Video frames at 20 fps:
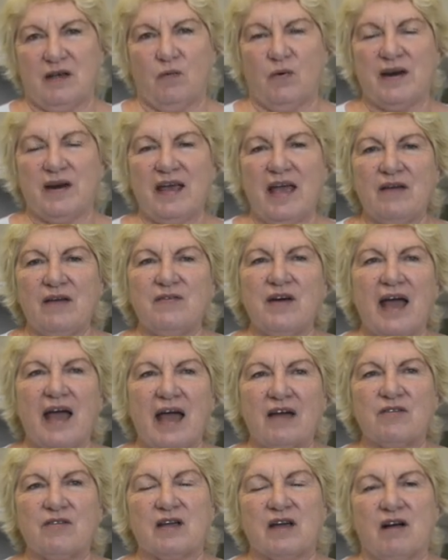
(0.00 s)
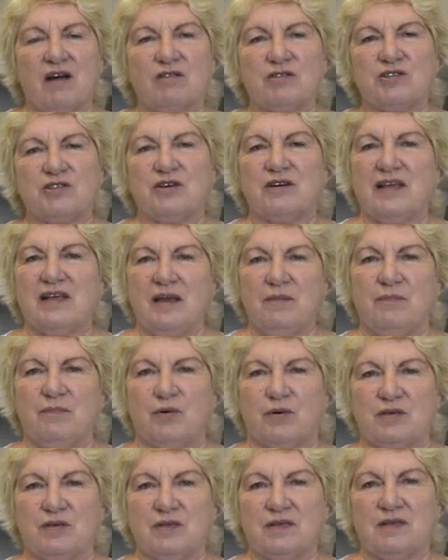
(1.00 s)
Whatever agricultural
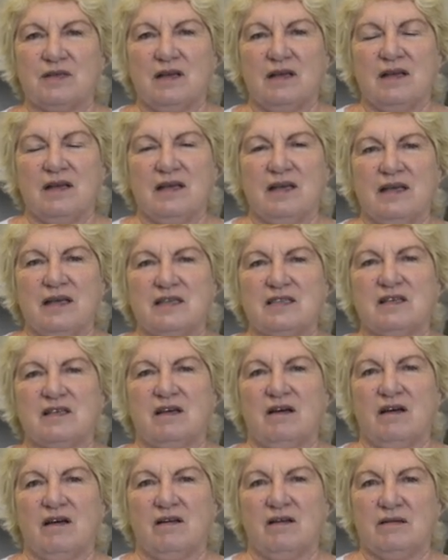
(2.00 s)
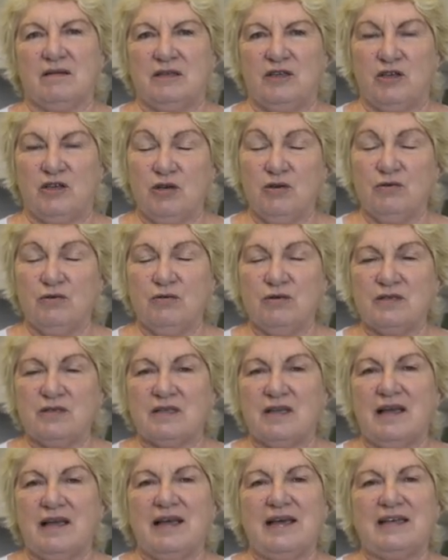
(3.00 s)
input is
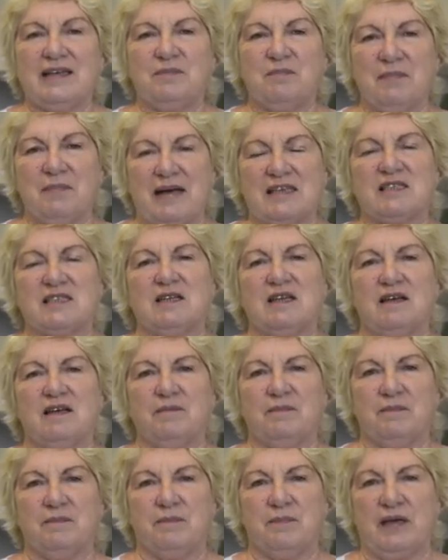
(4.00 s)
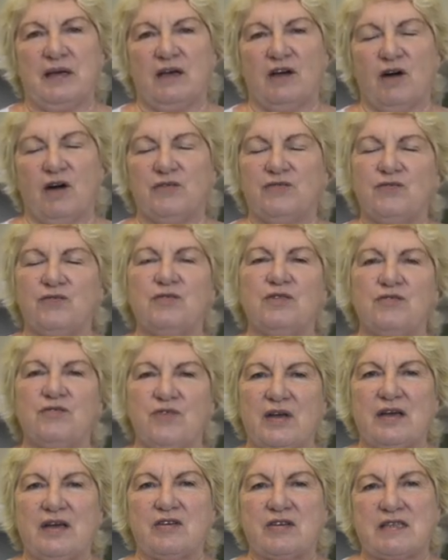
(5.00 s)
used, it must go through the
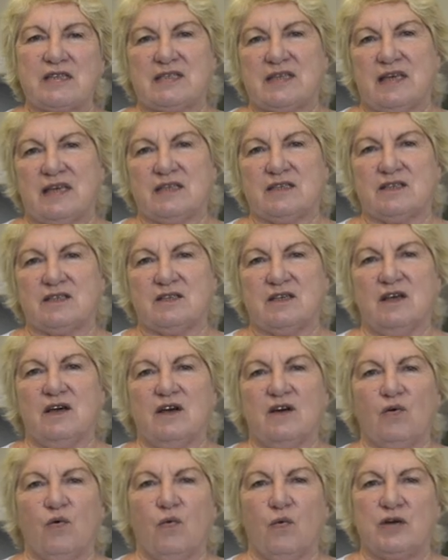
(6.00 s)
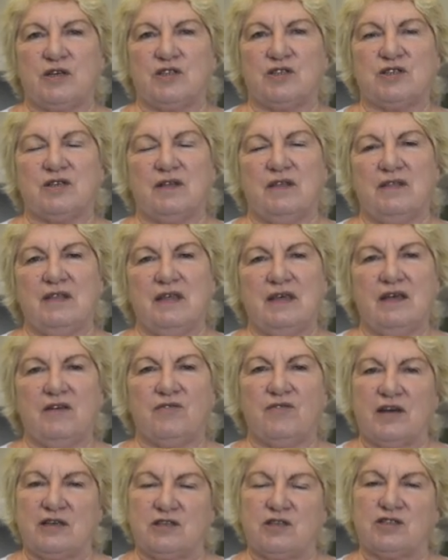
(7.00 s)
rigorous tests which the
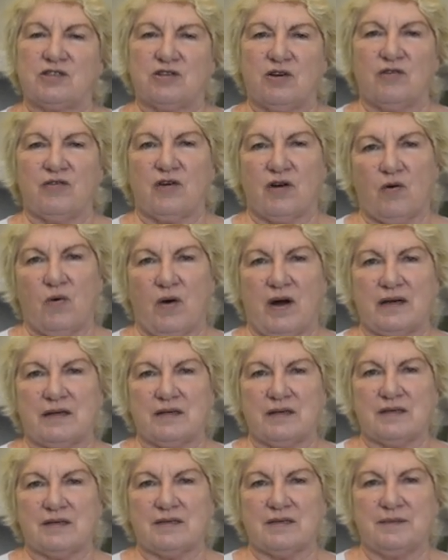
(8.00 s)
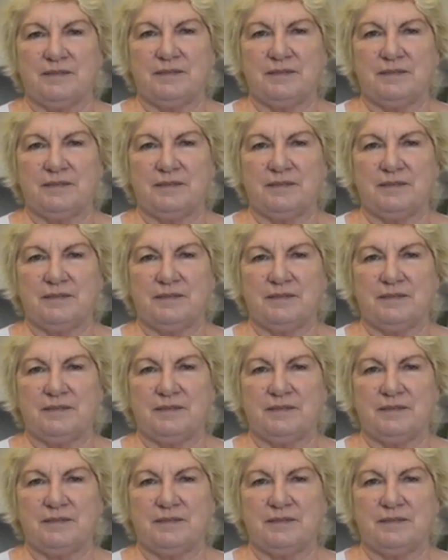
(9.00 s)
registrar requires.